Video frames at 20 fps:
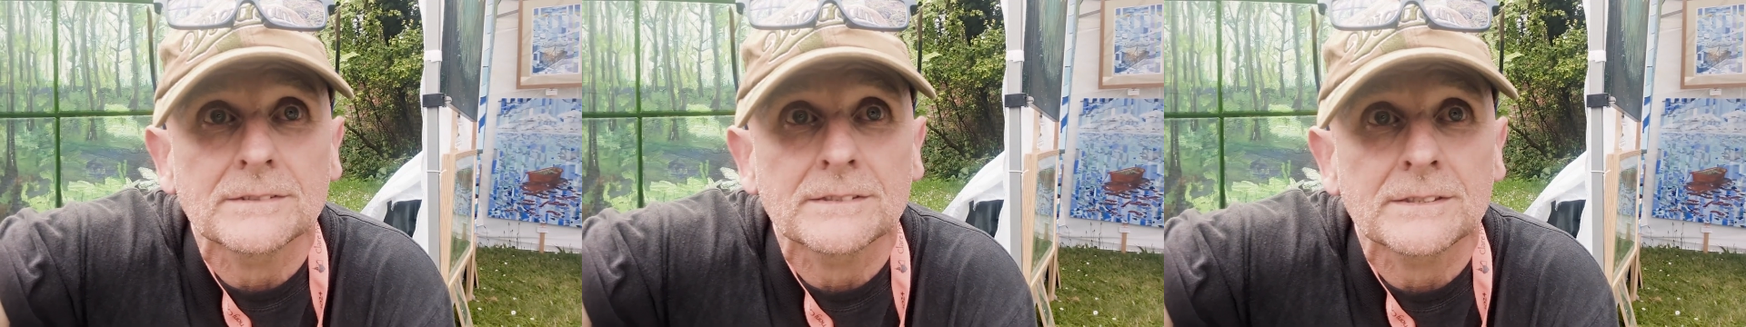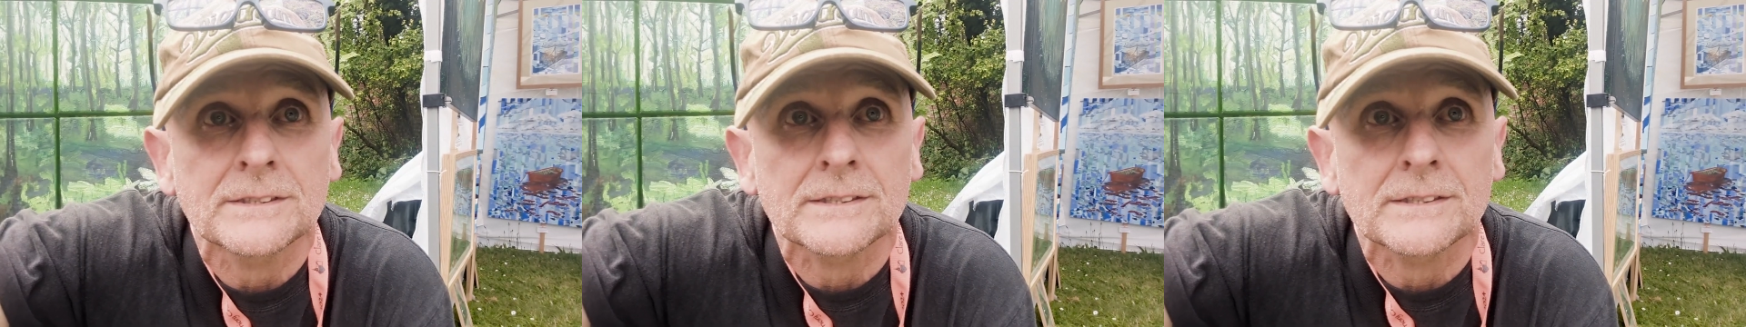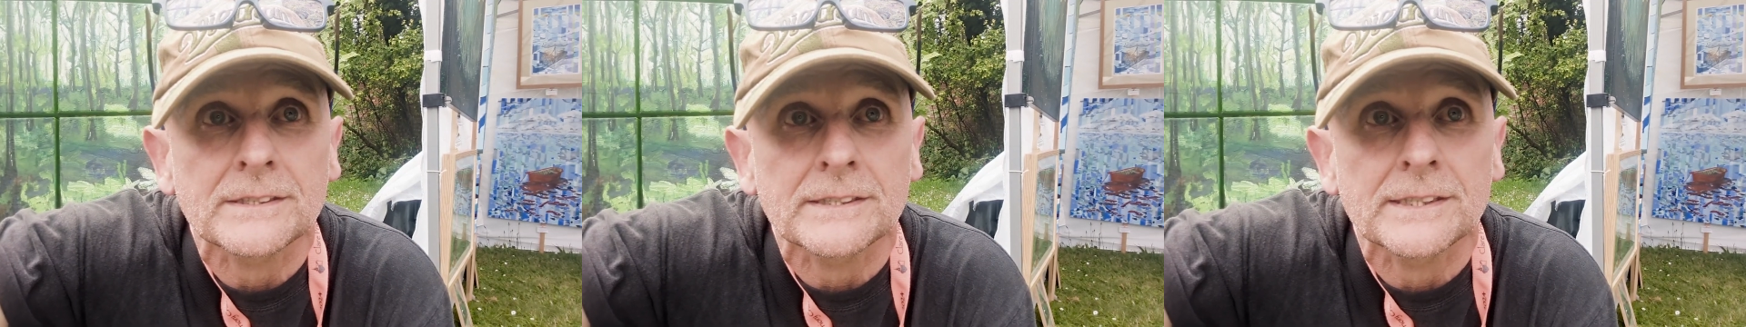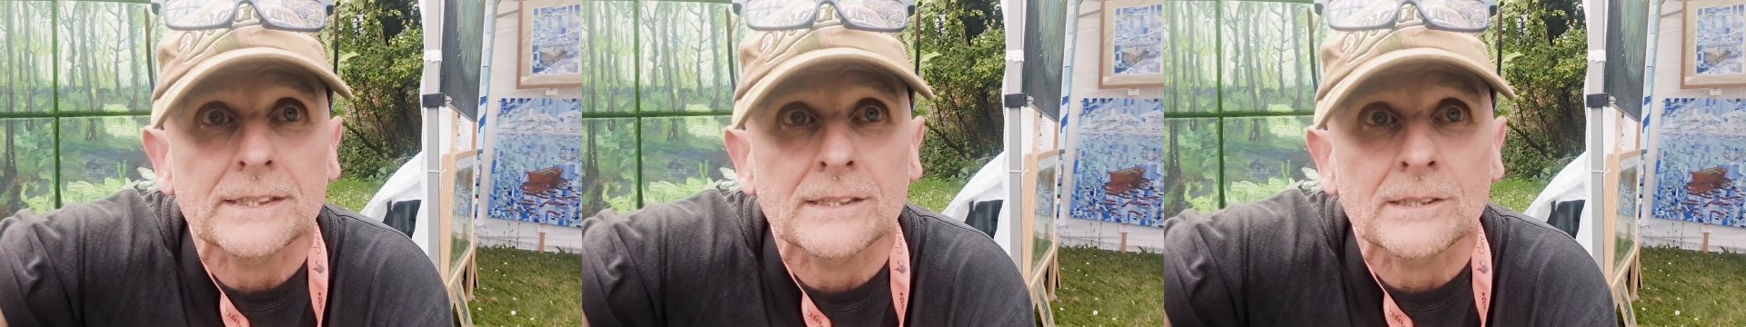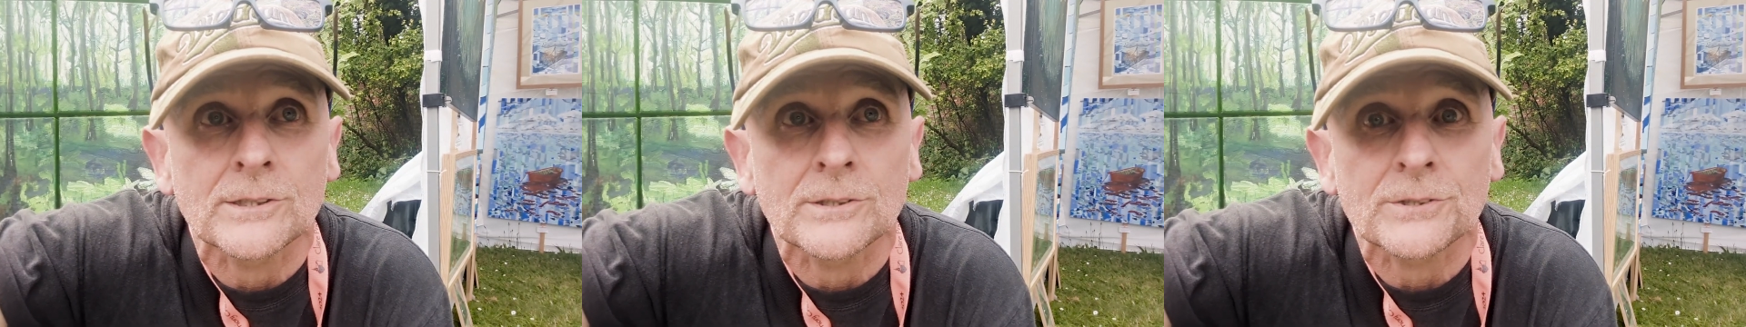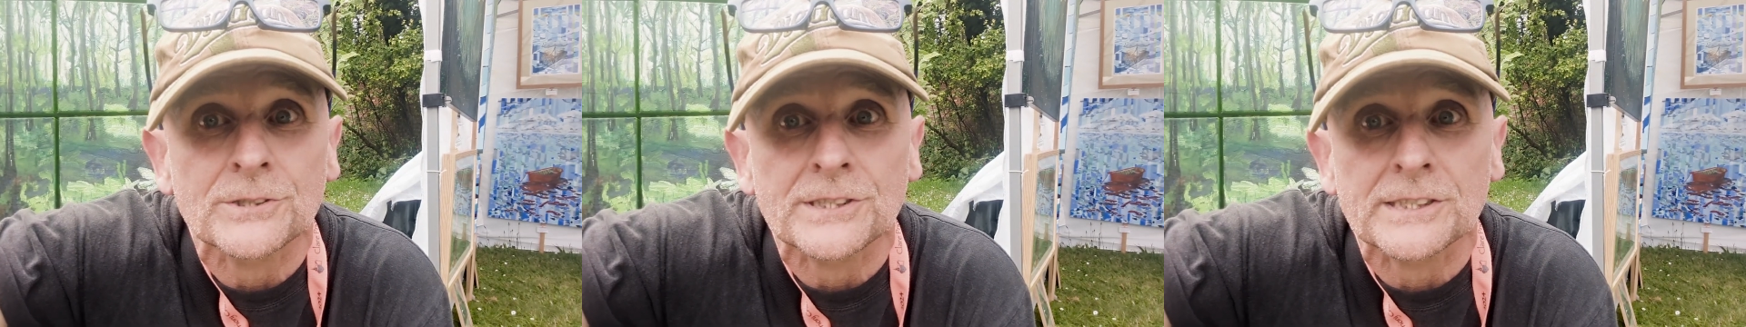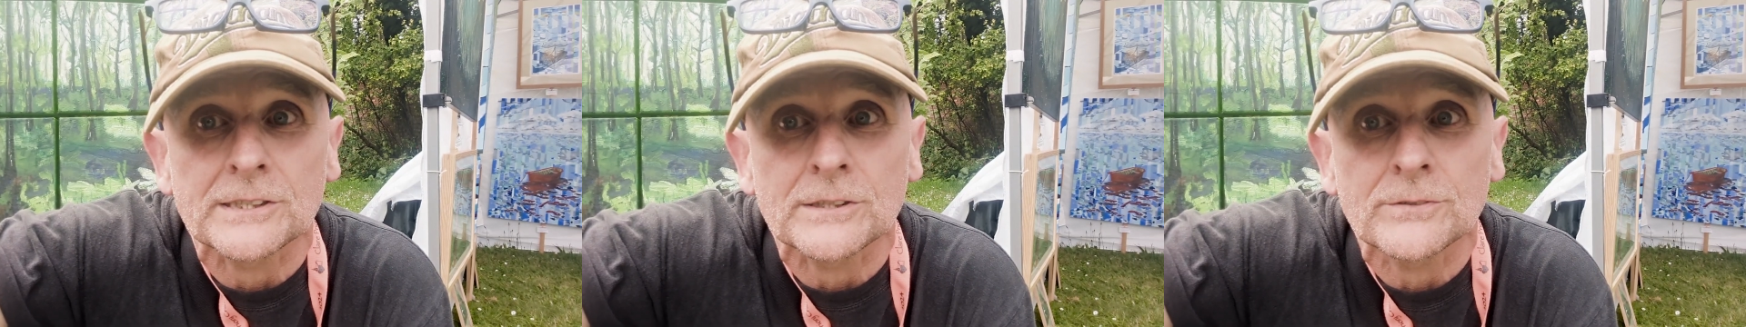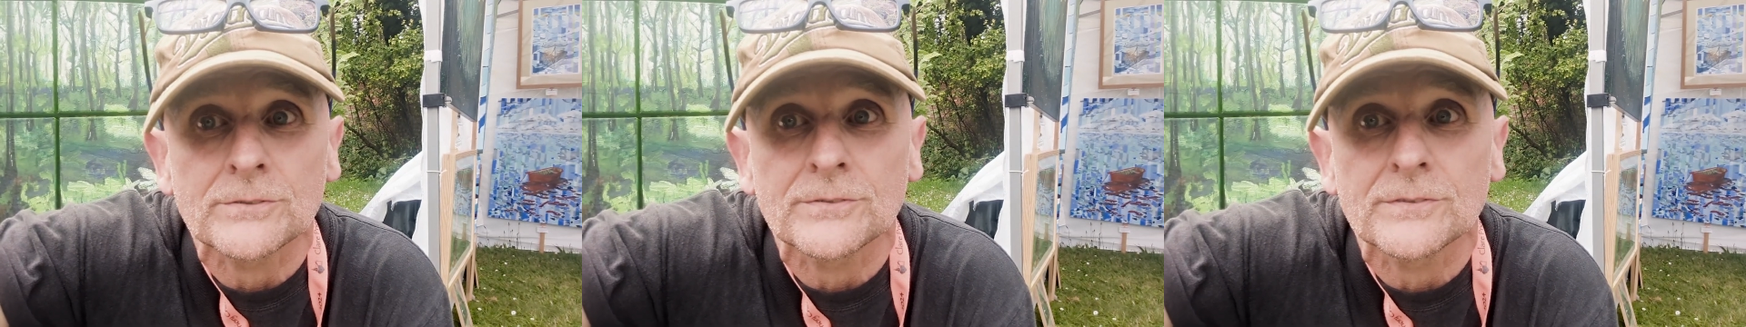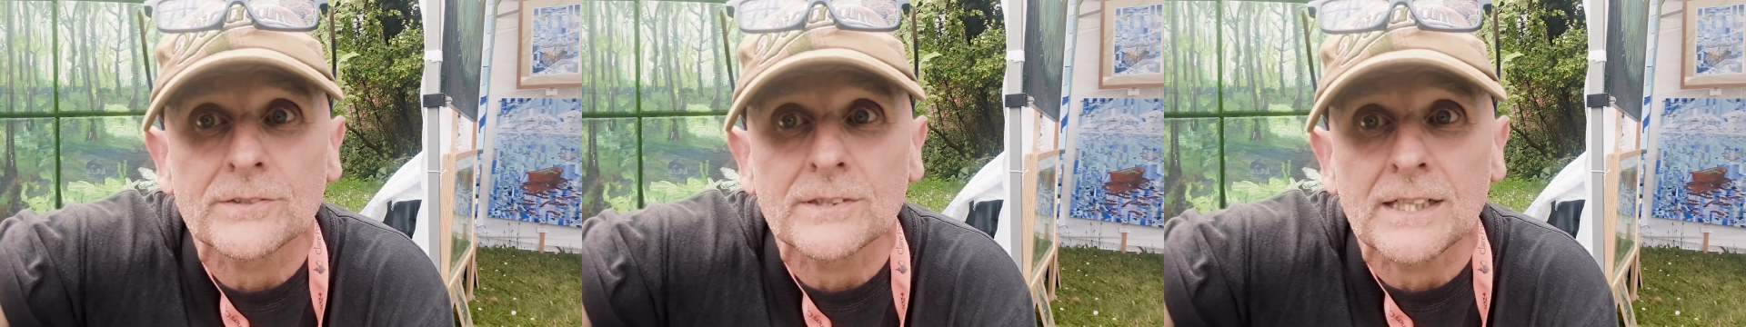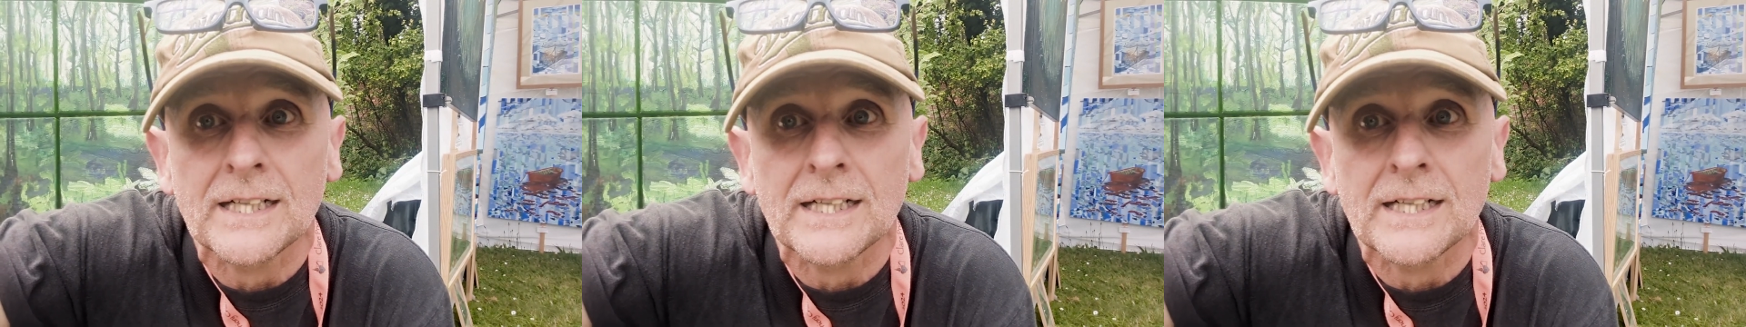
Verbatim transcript: steal yourself